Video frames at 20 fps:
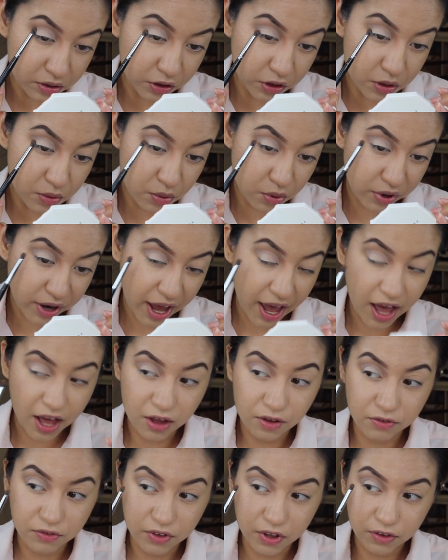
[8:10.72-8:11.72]
You won't
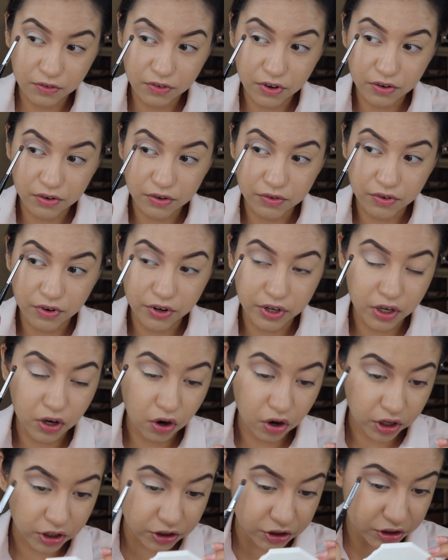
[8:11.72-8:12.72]
have a very
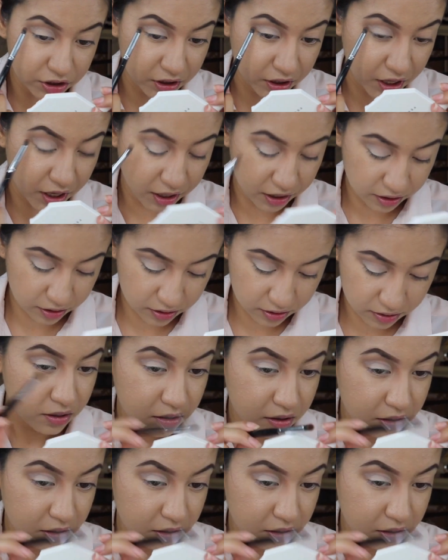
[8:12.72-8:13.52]
harsh line.